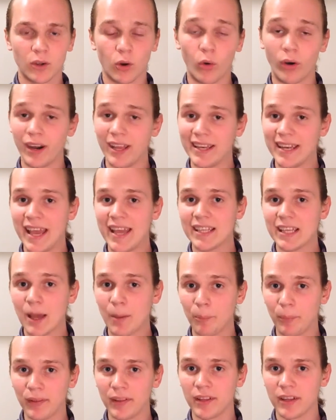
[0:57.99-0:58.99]
or innate
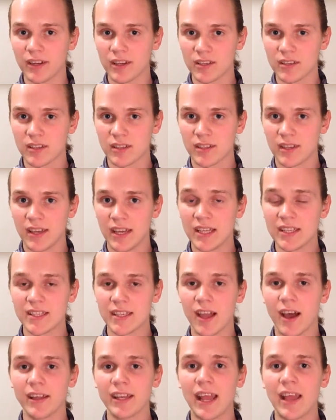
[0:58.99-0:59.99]
abilities is
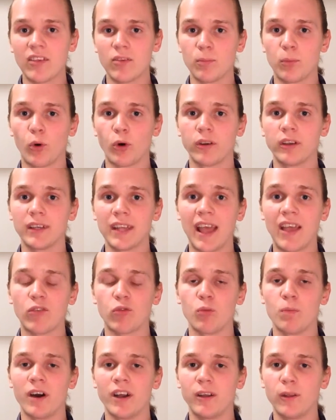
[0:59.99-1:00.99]
not as important
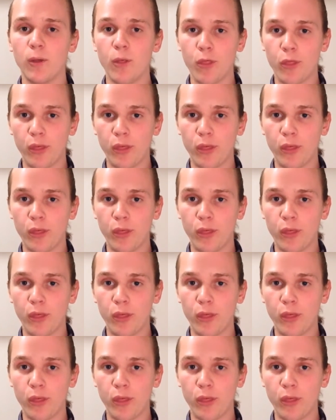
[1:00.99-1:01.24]
as we might